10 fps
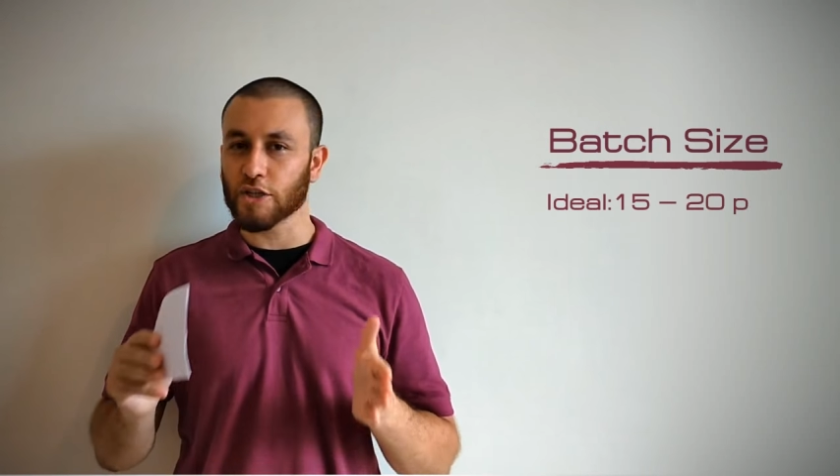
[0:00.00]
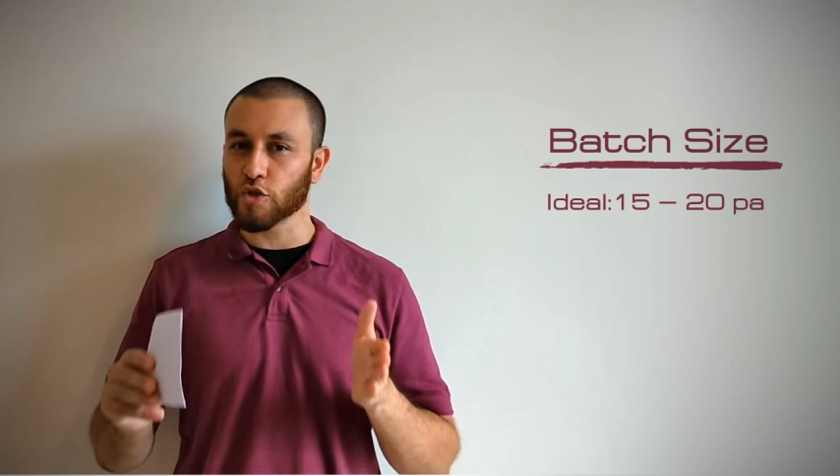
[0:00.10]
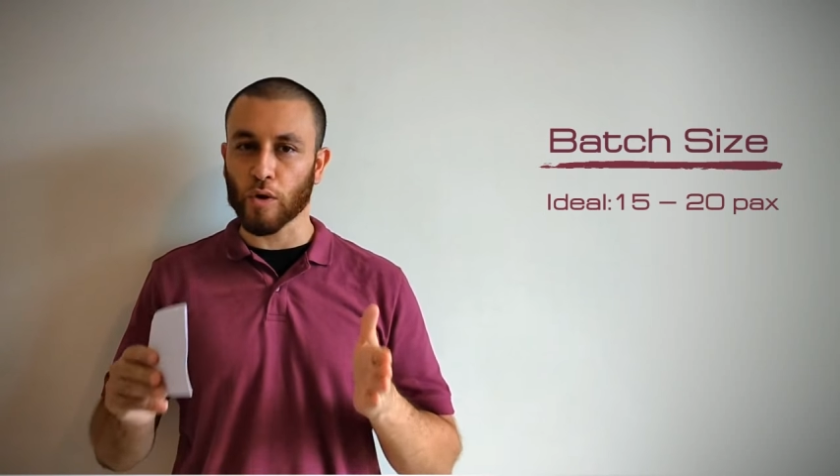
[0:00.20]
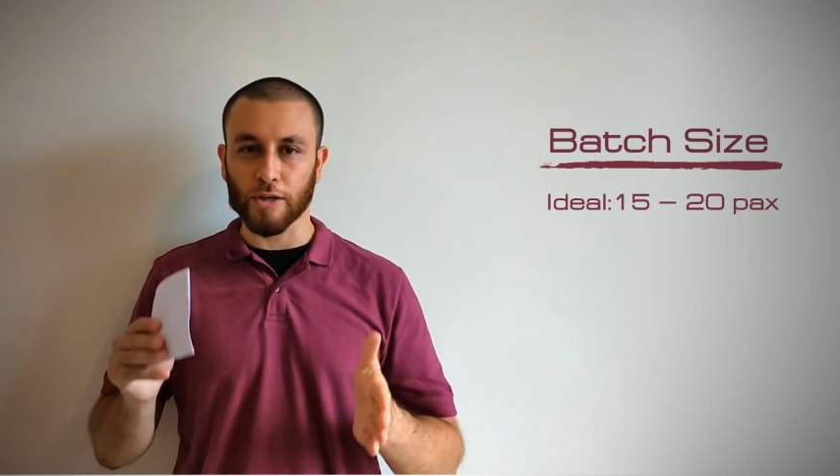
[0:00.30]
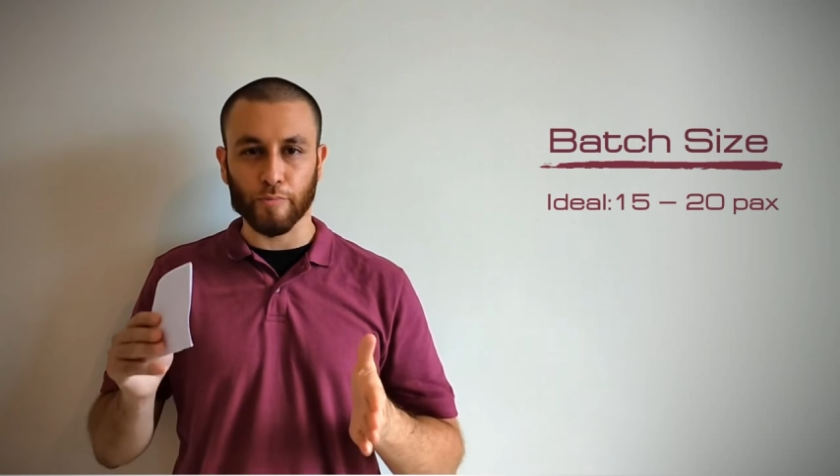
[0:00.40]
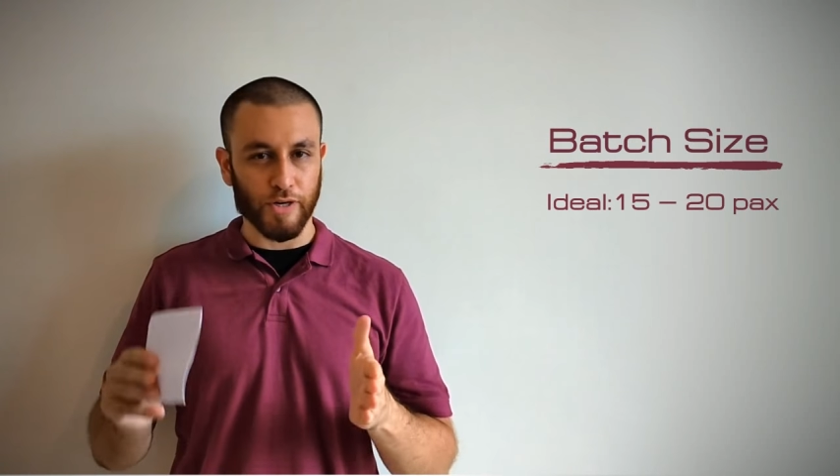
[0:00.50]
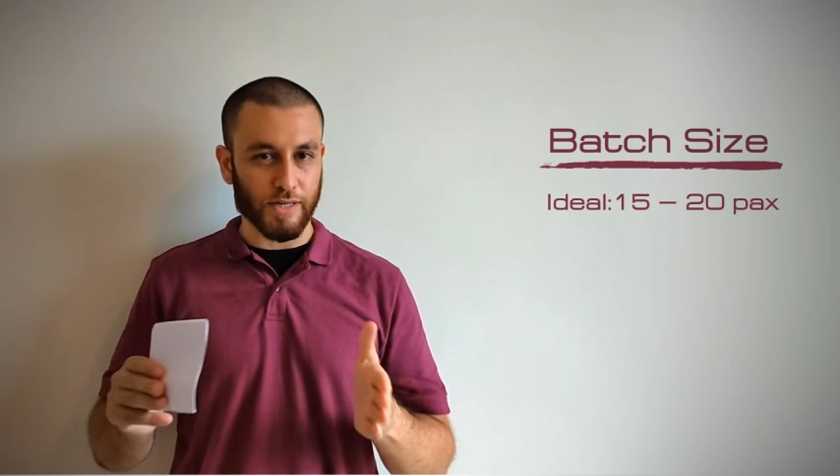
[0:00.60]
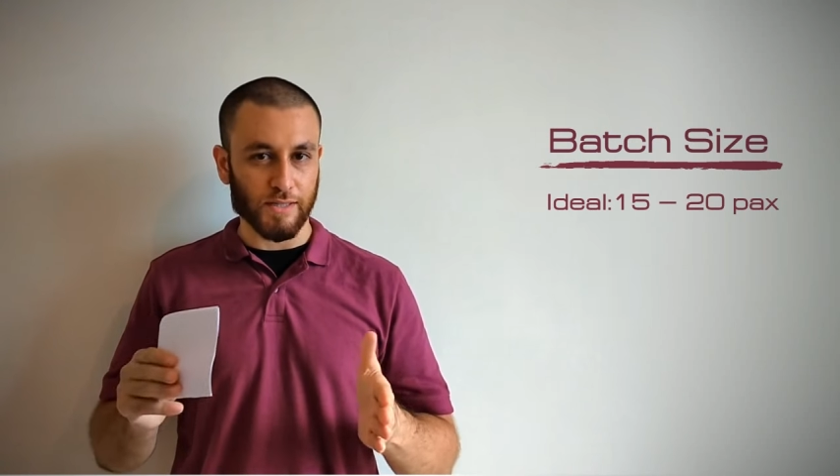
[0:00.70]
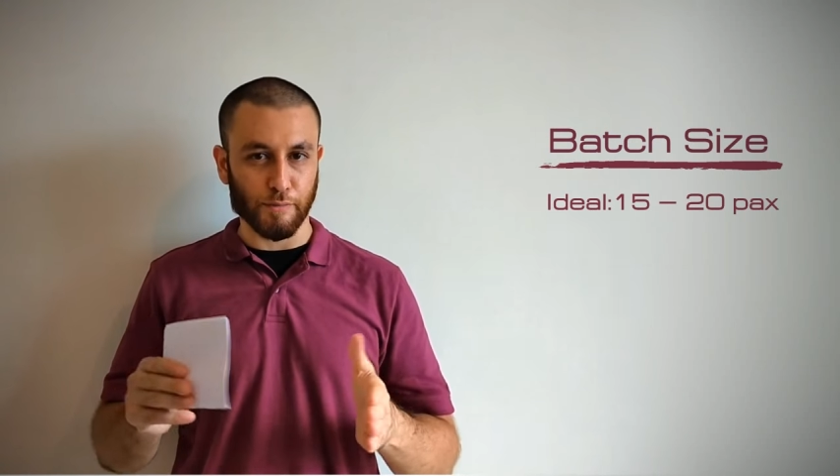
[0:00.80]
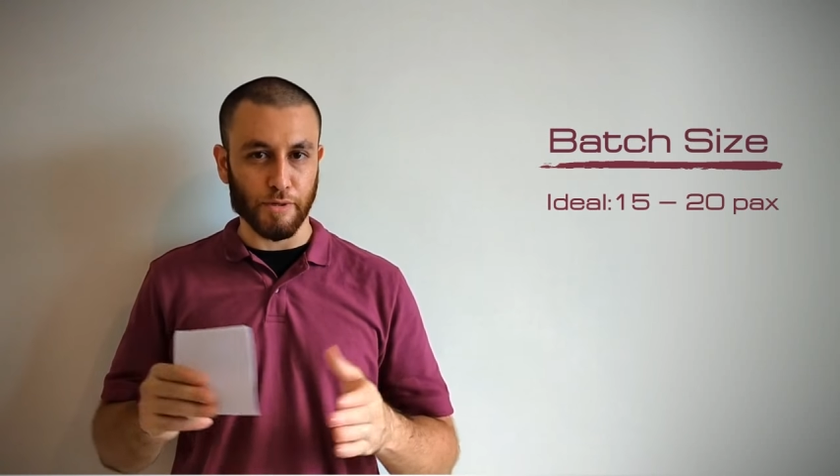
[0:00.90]
to 20
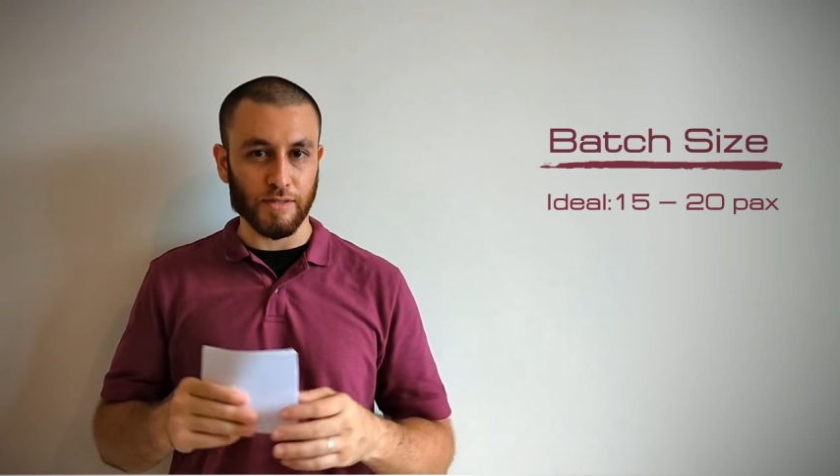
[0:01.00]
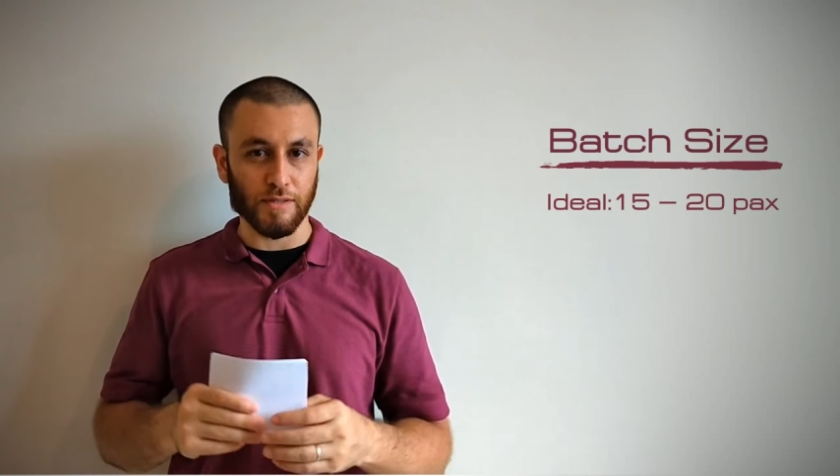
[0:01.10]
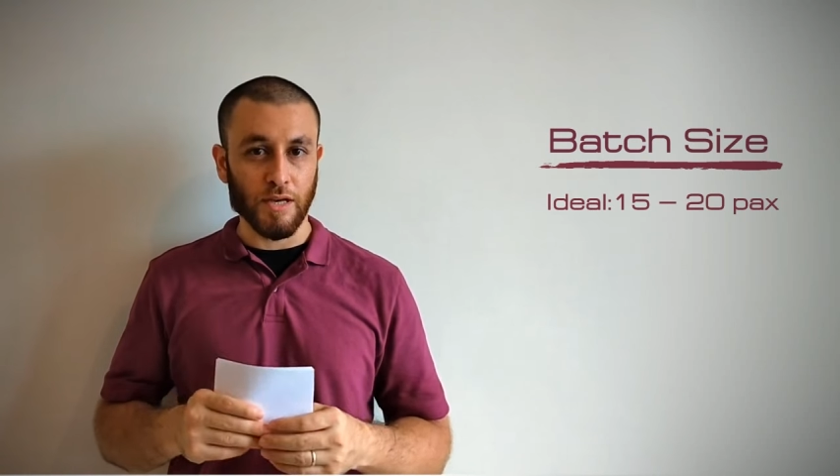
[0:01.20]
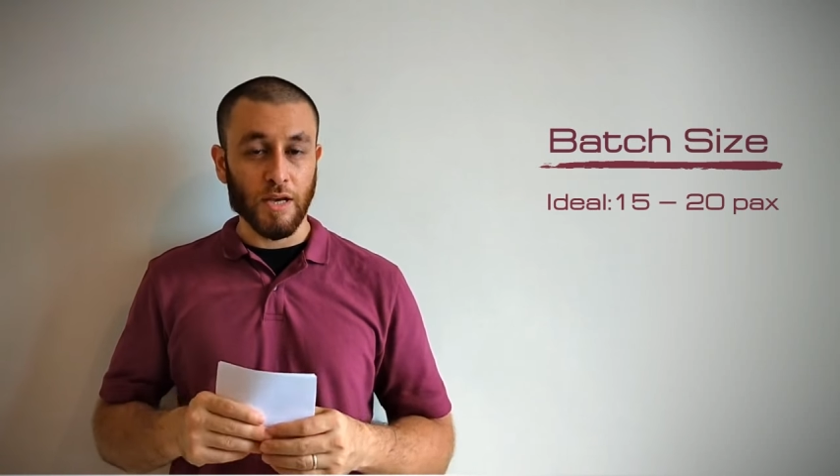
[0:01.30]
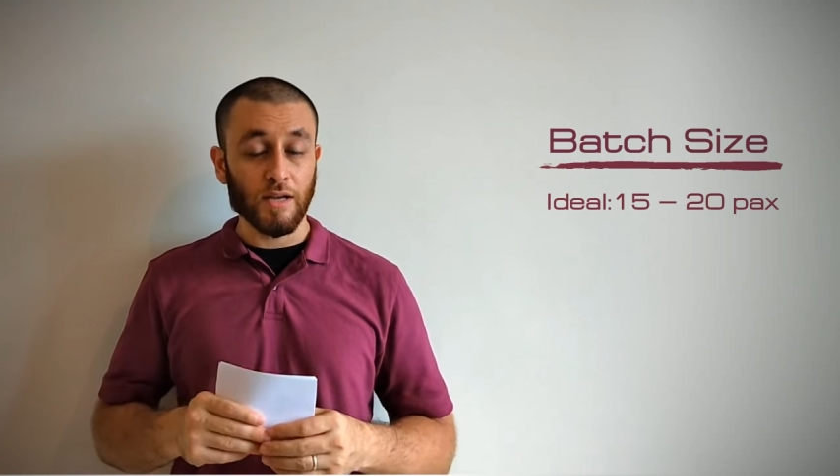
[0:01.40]
participants.